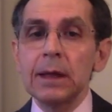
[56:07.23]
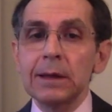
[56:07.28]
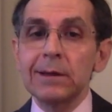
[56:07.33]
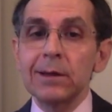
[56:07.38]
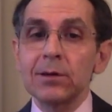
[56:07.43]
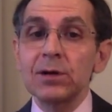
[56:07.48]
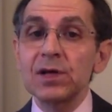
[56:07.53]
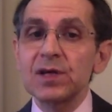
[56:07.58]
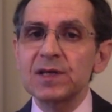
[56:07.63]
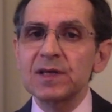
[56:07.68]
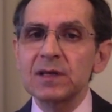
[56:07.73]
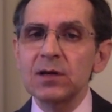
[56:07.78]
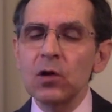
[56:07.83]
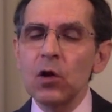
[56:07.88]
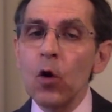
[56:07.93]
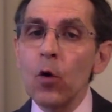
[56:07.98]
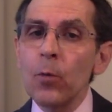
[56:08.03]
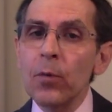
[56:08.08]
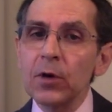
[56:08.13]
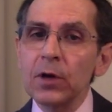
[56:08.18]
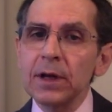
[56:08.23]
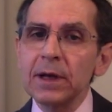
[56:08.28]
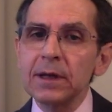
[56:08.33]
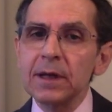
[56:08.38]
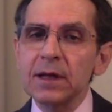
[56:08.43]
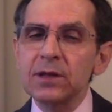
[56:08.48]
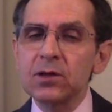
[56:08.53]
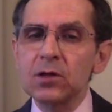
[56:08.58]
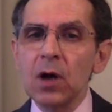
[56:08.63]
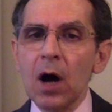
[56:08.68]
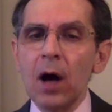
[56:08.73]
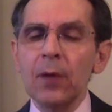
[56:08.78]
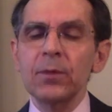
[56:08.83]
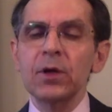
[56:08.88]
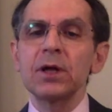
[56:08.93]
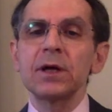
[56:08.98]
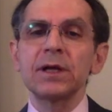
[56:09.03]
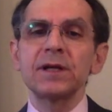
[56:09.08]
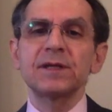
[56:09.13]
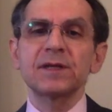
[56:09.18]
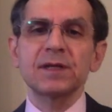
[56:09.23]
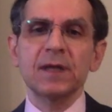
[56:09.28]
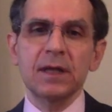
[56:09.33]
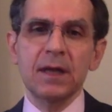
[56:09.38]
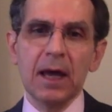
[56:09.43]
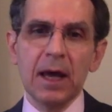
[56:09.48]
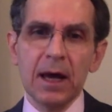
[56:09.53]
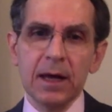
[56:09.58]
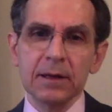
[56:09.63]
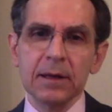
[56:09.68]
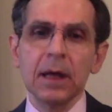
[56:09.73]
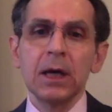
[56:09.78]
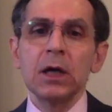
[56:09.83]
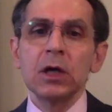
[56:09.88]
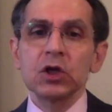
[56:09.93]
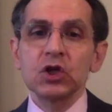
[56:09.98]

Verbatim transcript: there is nobody that dominates yet.